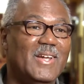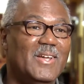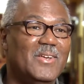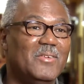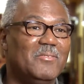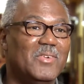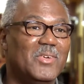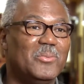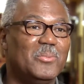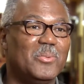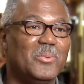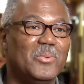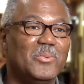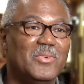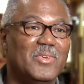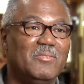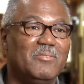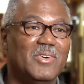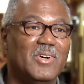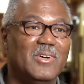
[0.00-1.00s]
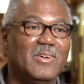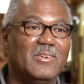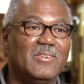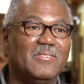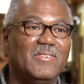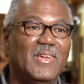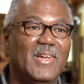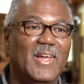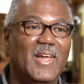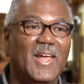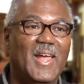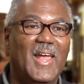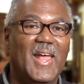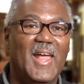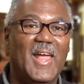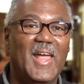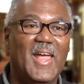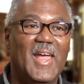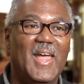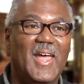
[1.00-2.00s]
individuals involved,
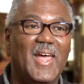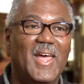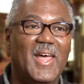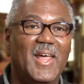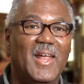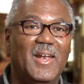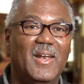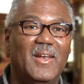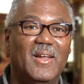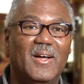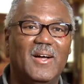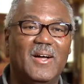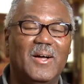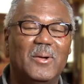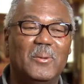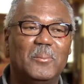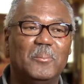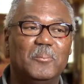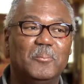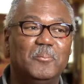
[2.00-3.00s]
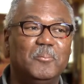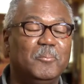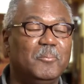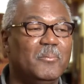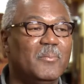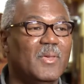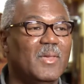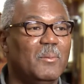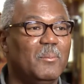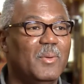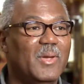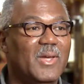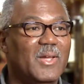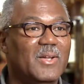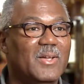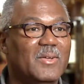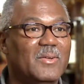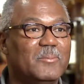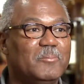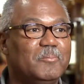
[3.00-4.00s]
and we had
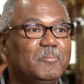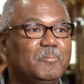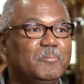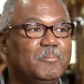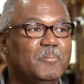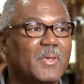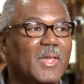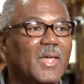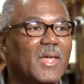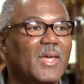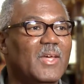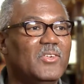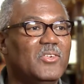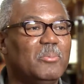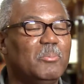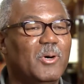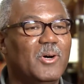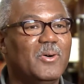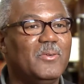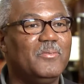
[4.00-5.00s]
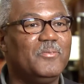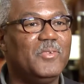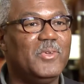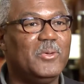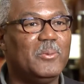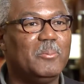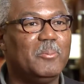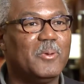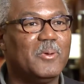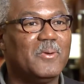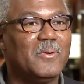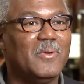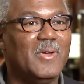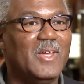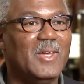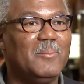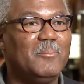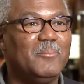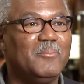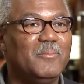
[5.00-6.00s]
a small field
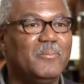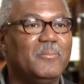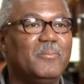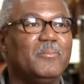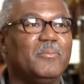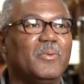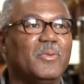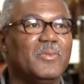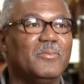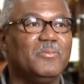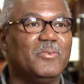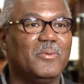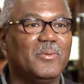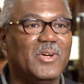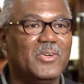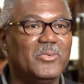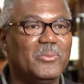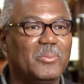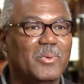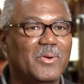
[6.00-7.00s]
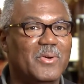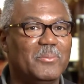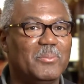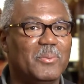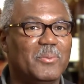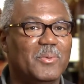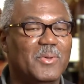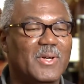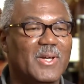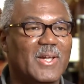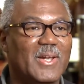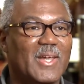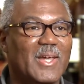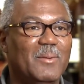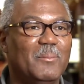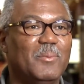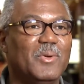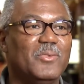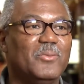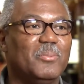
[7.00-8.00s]
program for the 4 estuaries we were looking
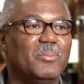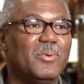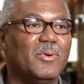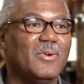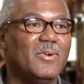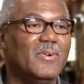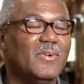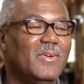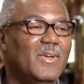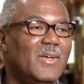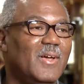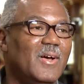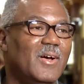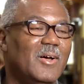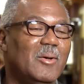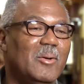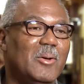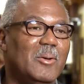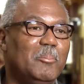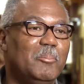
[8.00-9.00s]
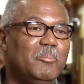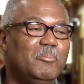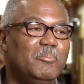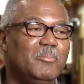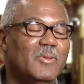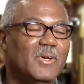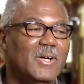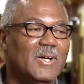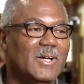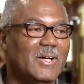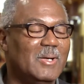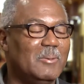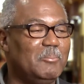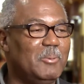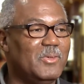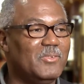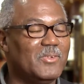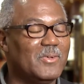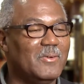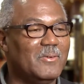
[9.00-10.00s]
at, which were
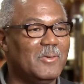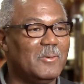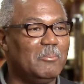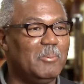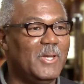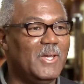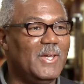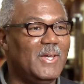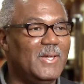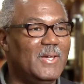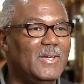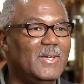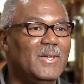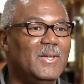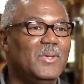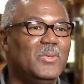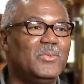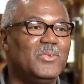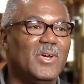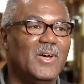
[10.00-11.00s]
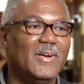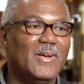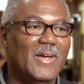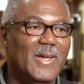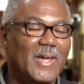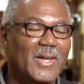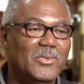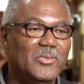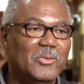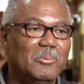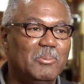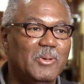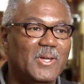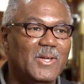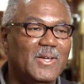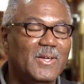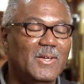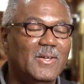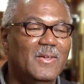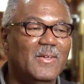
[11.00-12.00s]
Pensacola Bay, Chockahatchee
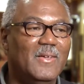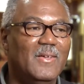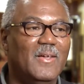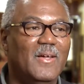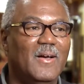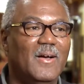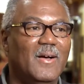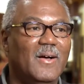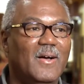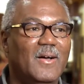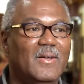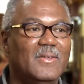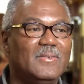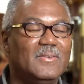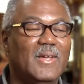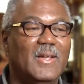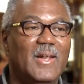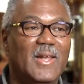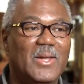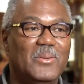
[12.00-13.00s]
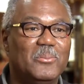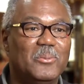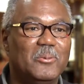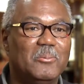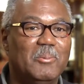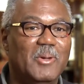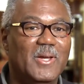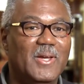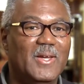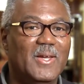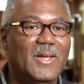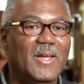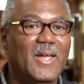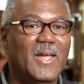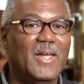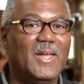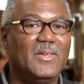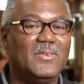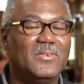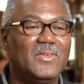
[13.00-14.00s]
Bay, St. Andrew Bay,
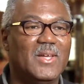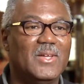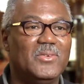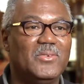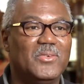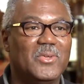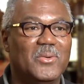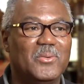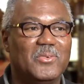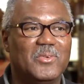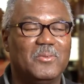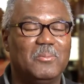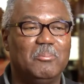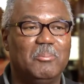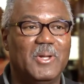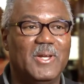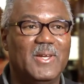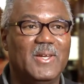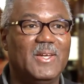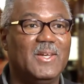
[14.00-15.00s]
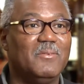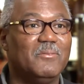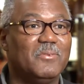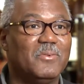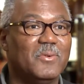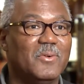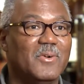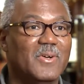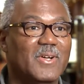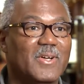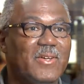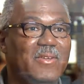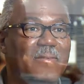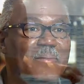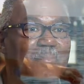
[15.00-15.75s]
and St. Joseph Bay in Florida.